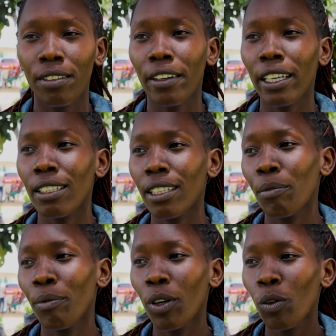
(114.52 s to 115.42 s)
For
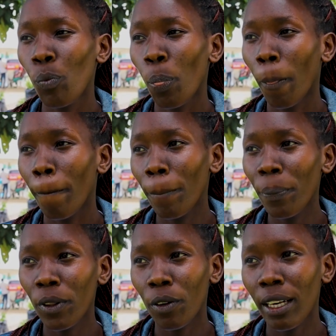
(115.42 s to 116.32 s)
example,
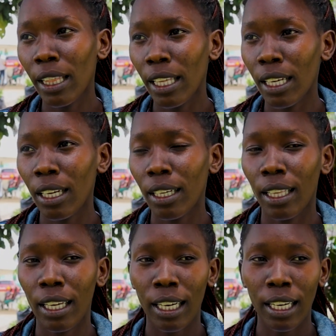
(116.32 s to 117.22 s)
one thing
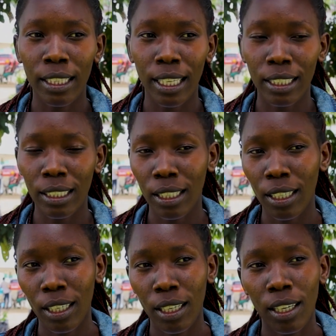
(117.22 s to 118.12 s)
that I learned that
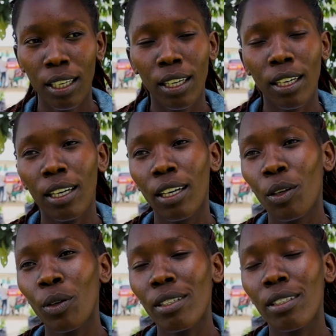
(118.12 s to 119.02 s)

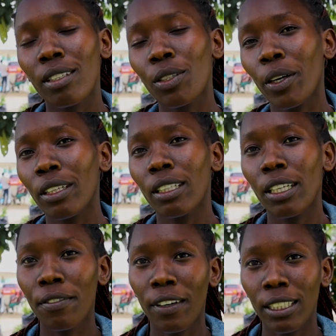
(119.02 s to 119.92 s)
cause soil
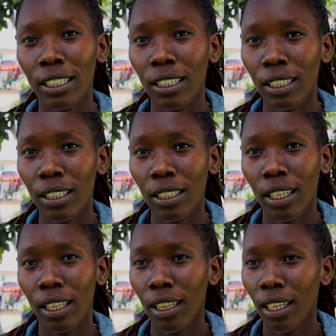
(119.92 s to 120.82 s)
infertility,
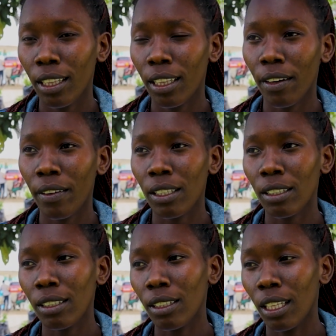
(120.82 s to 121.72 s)
there
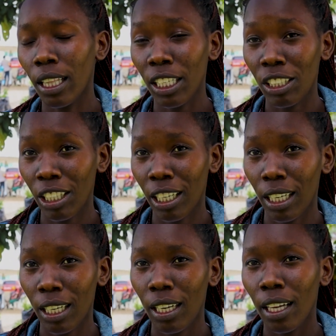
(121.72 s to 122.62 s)
is
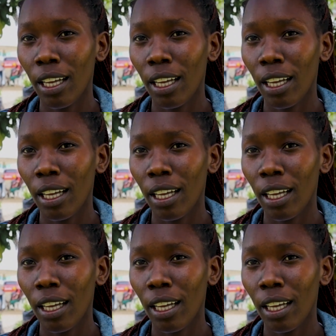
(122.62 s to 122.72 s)
lynching,